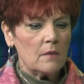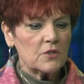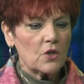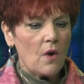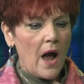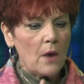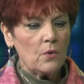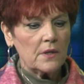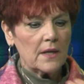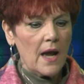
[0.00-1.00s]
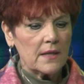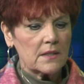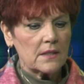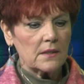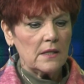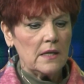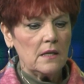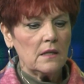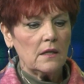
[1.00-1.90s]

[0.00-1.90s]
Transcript: So I would constantly